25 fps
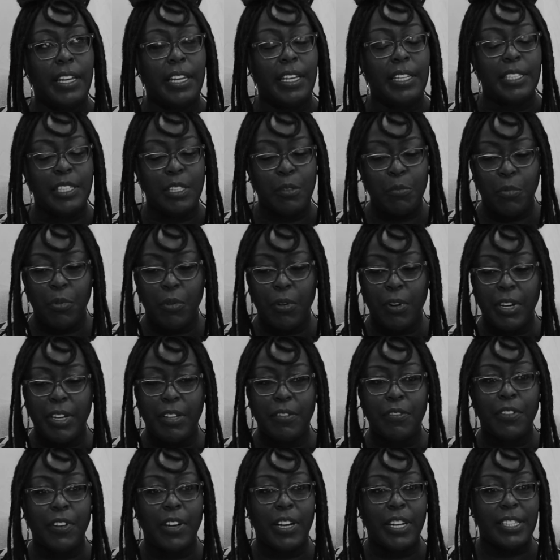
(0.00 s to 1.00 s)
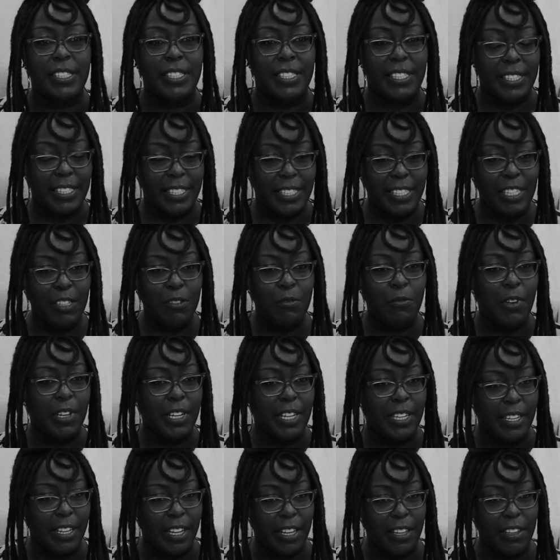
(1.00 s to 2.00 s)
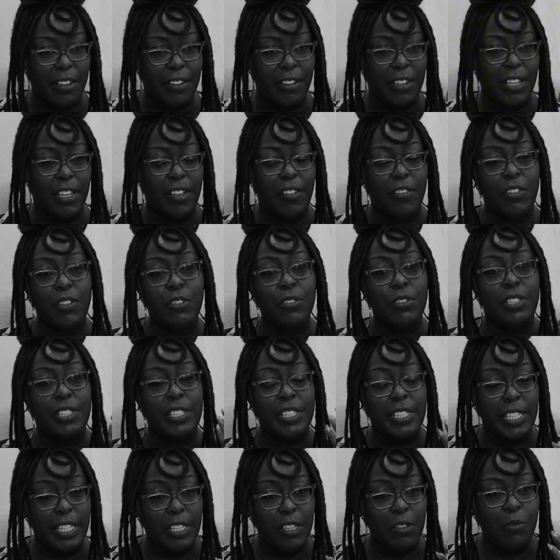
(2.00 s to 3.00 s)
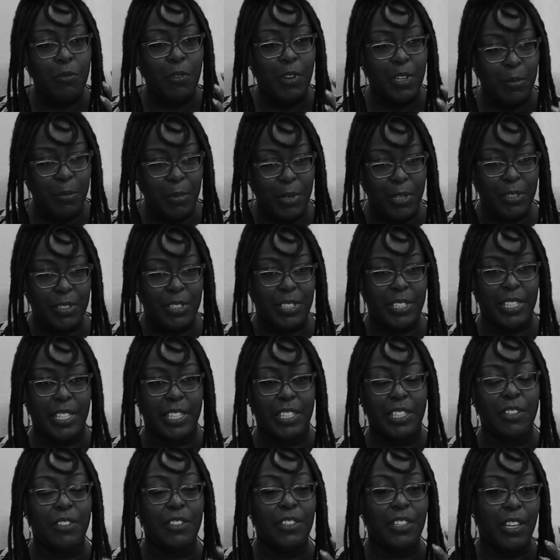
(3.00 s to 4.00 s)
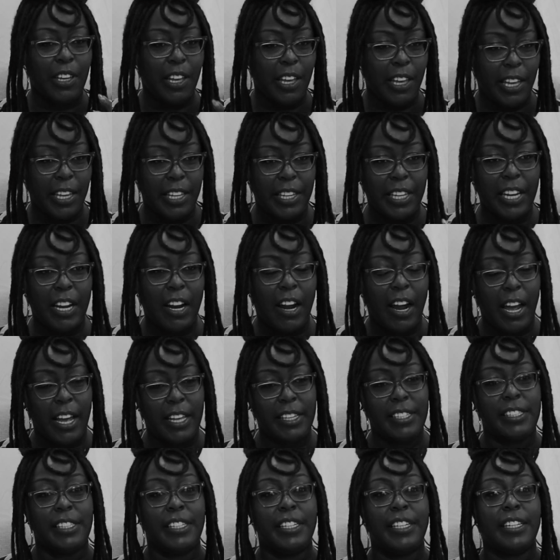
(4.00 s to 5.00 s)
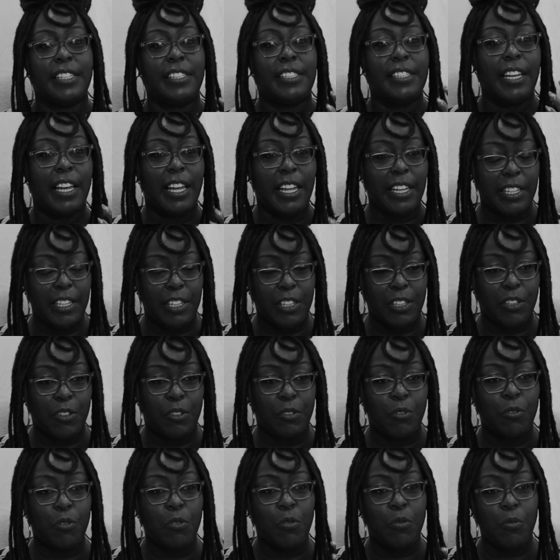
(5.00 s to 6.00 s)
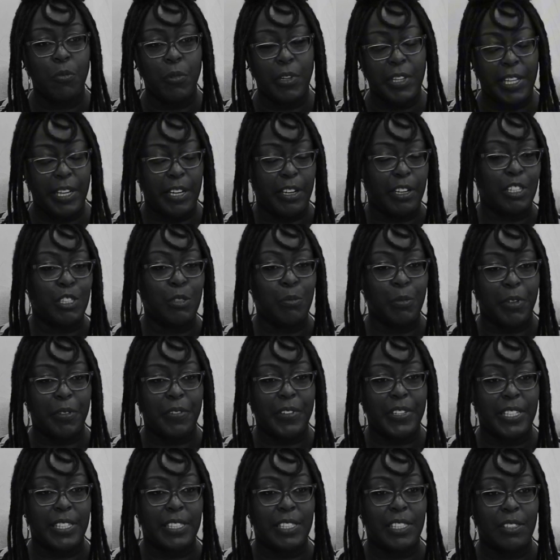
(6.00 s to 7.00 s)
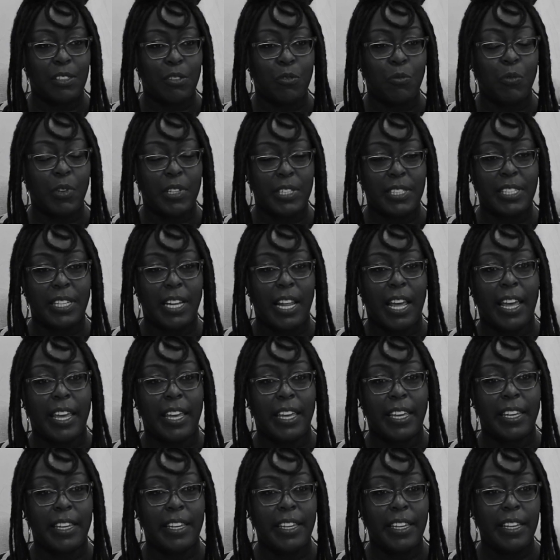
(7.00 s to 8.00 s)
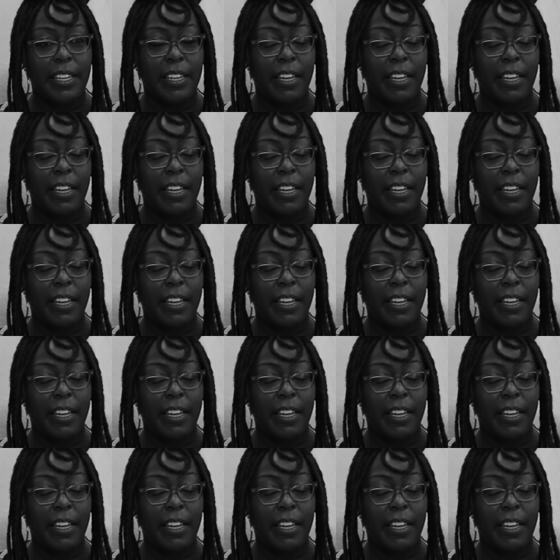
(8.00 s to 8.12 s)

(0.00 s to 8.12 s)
It's important for us to see one another. If you see one person, you're looking in their eyes and they're telling you what their experience was like,